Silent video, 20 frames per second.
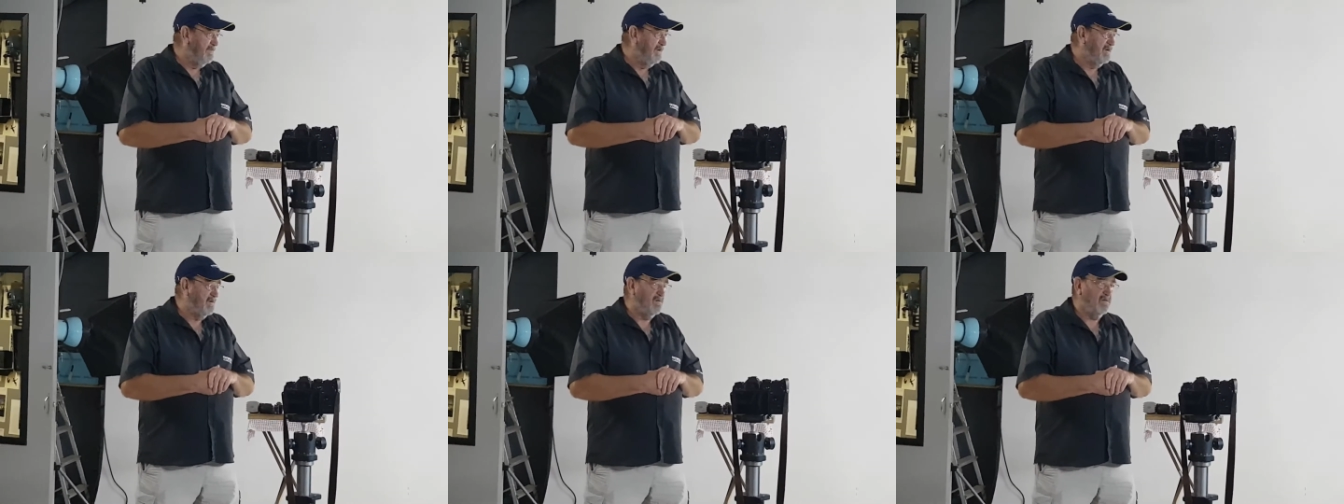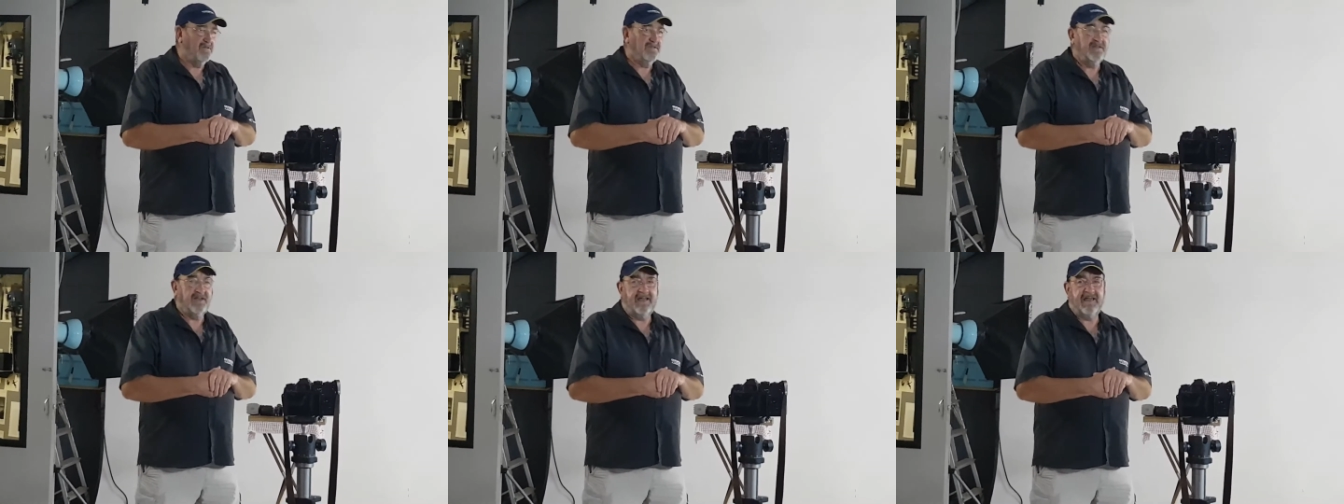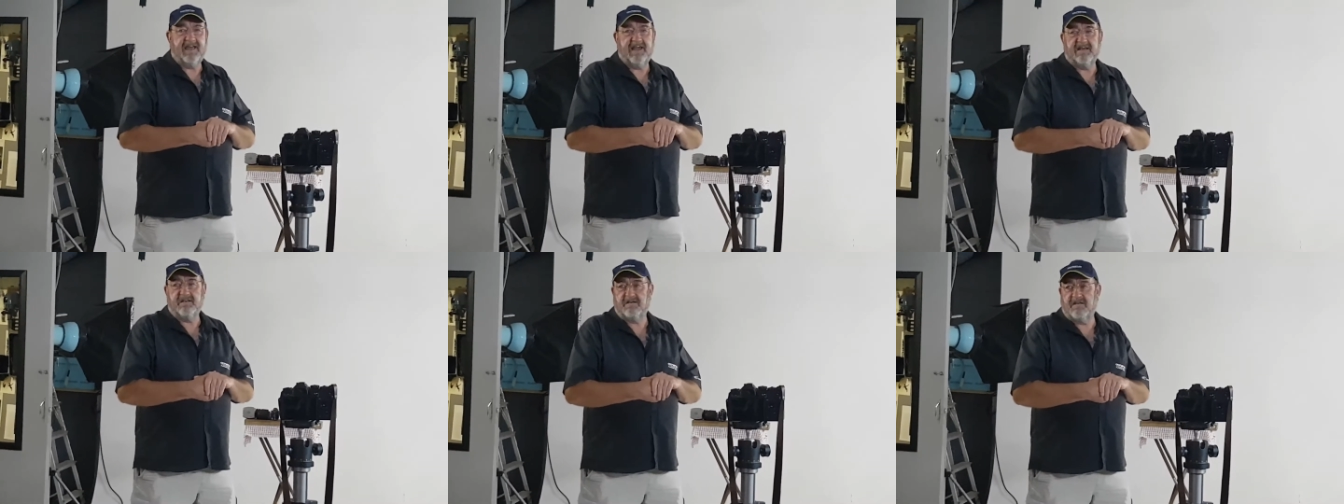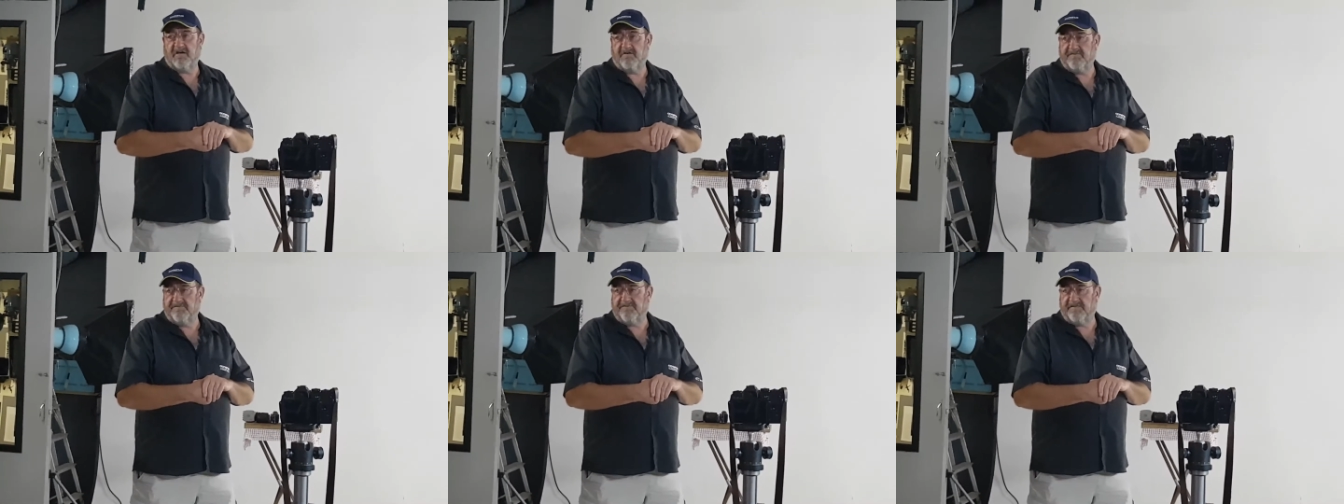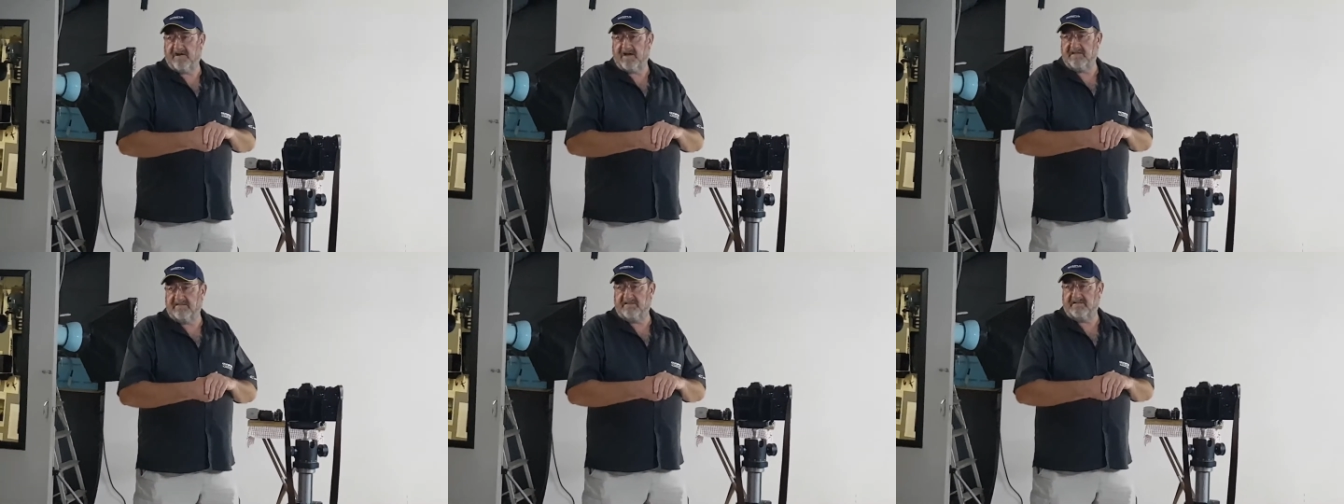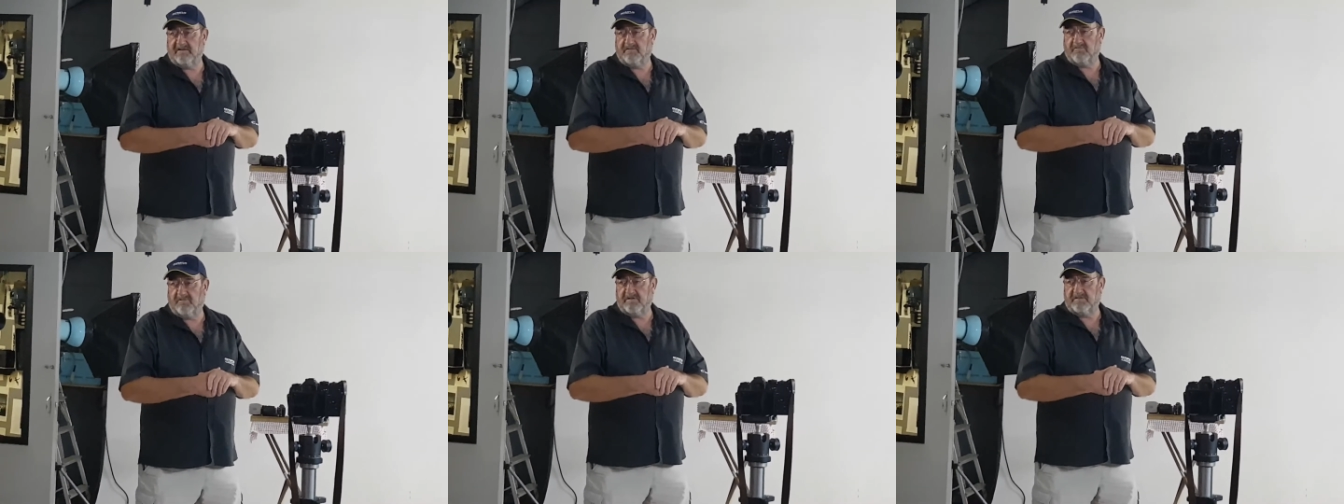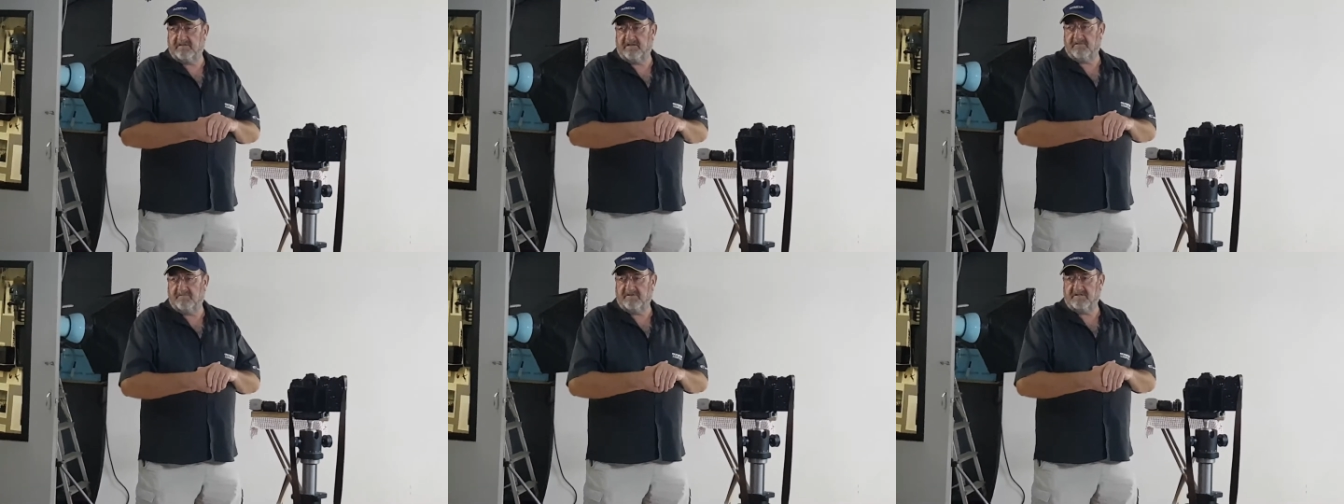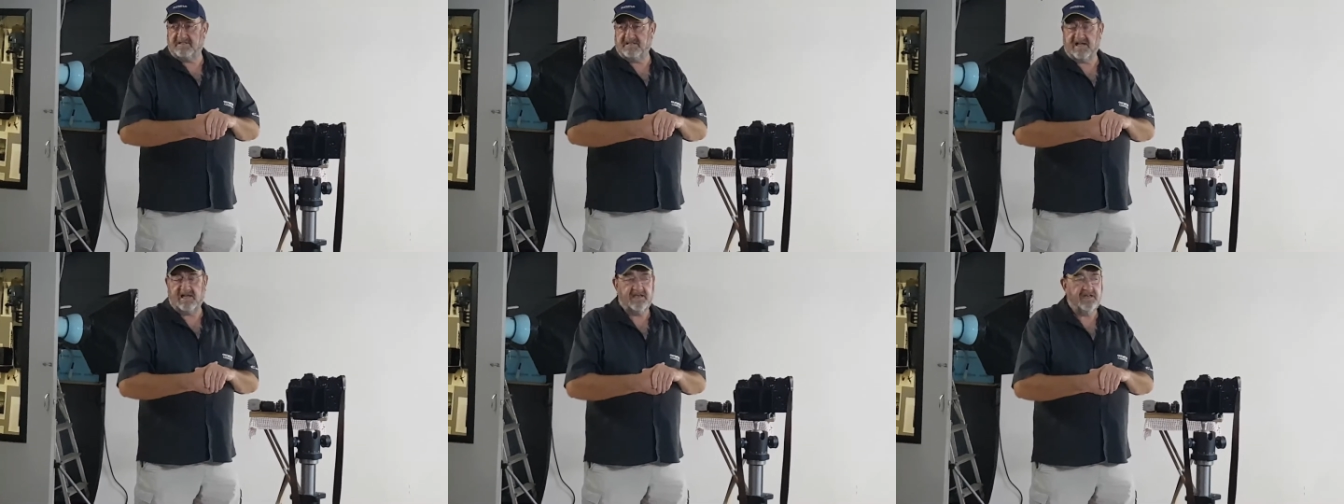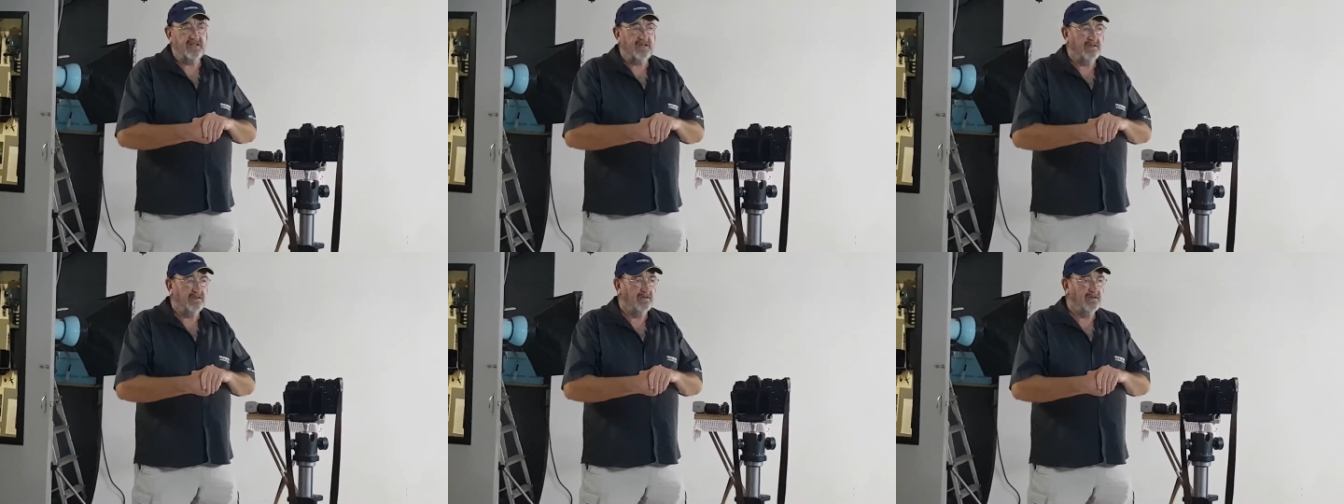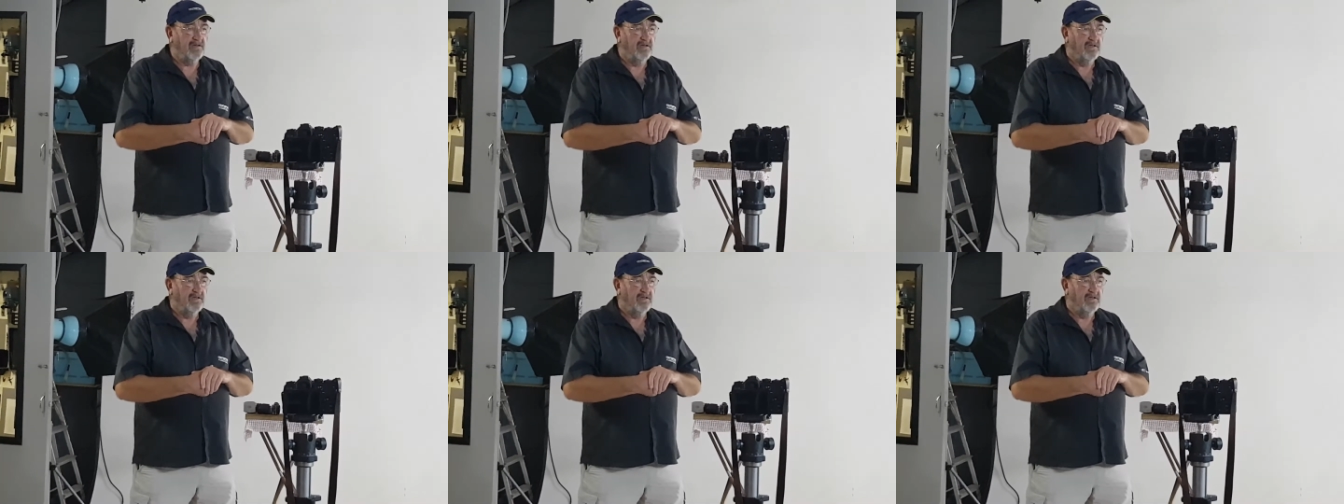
because they had no faith in what they were selling.